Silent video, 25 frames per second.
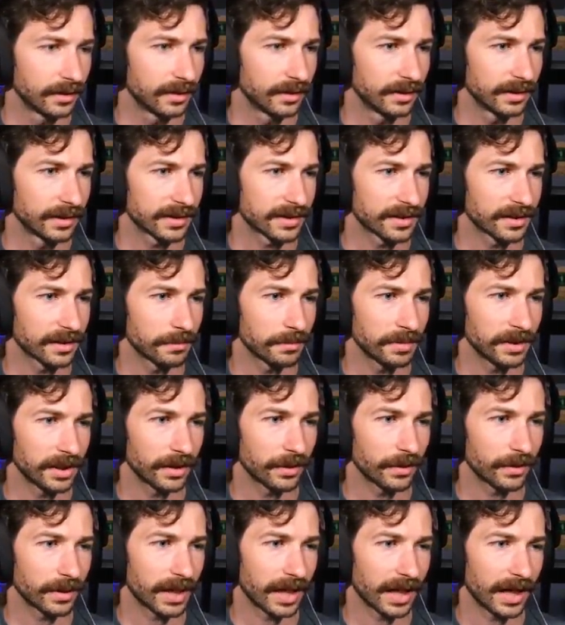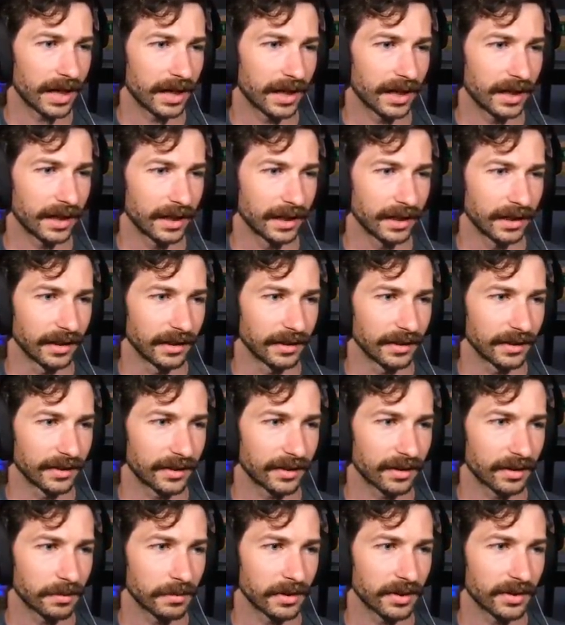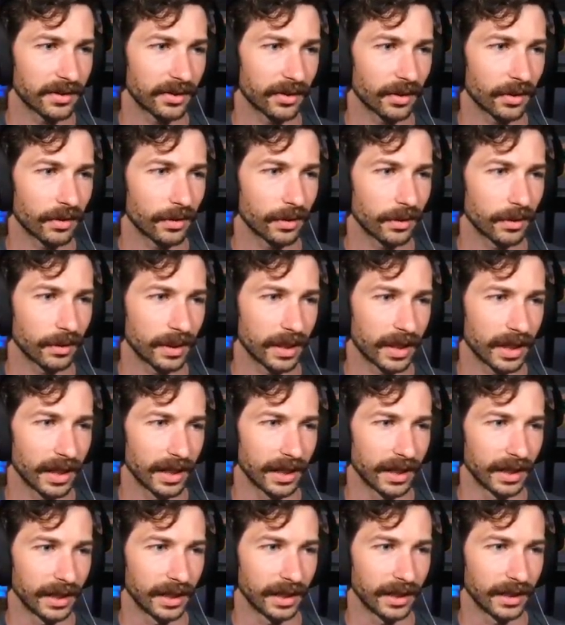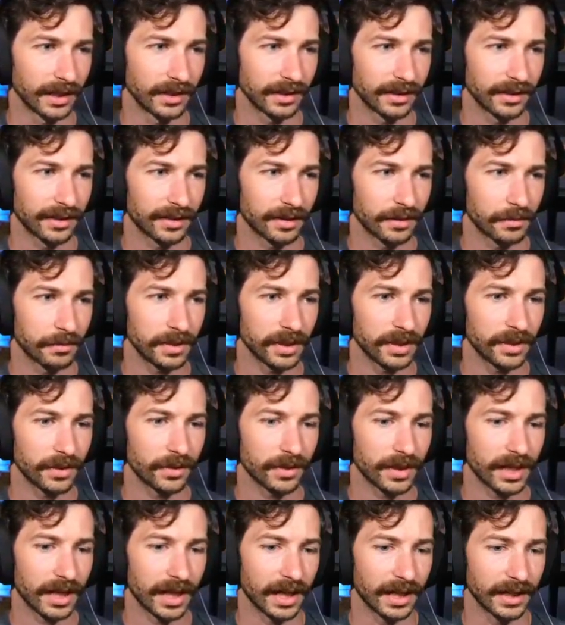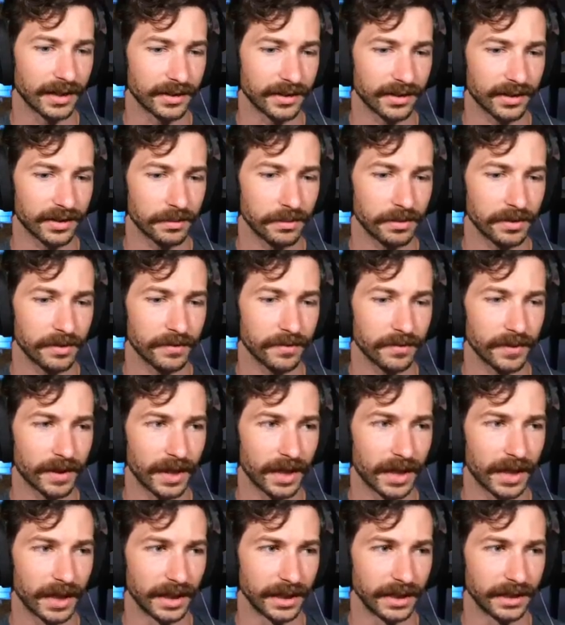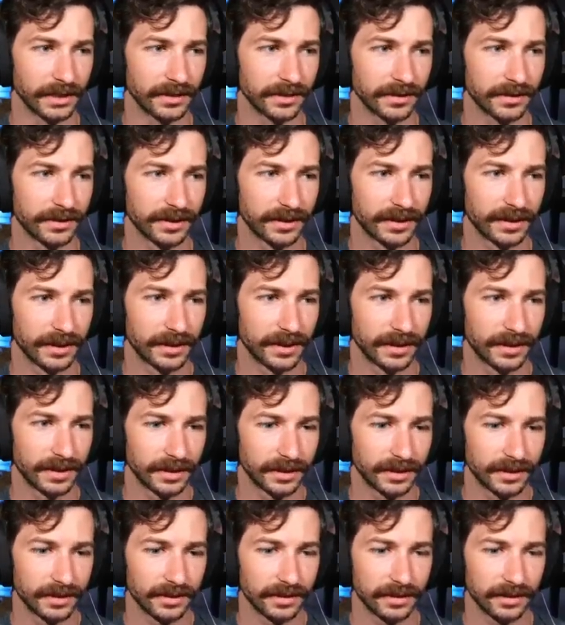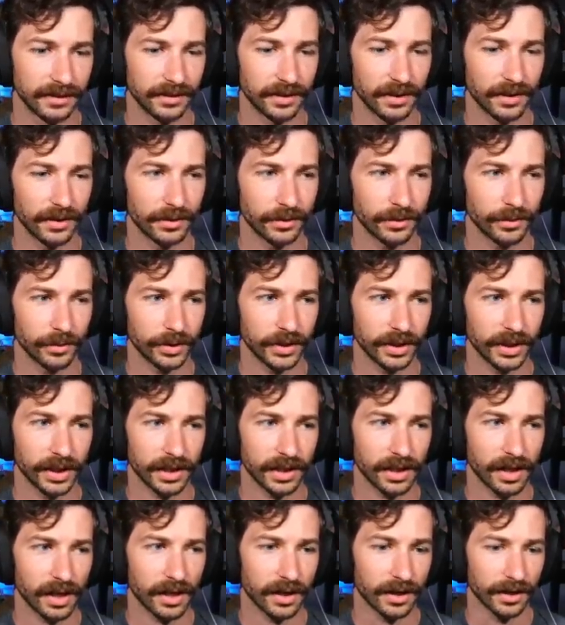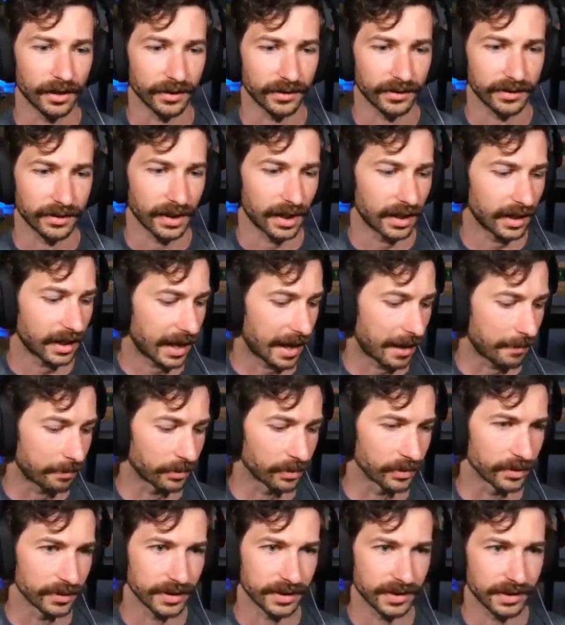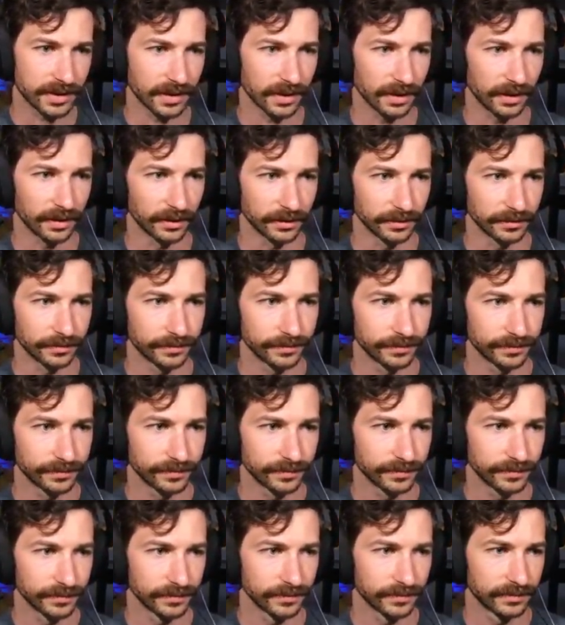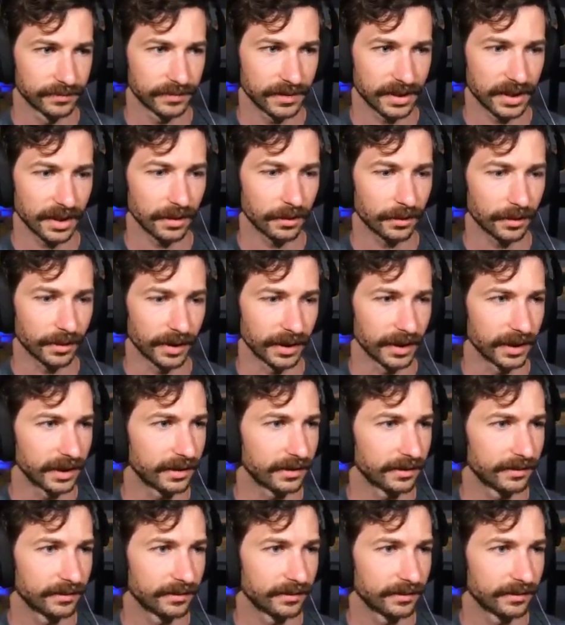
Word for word: No. It's gonna be okay. It's gonna be so okay. It's gonna be okay. It's gonna be fine. No, we get hugs, not apples, so deal with it.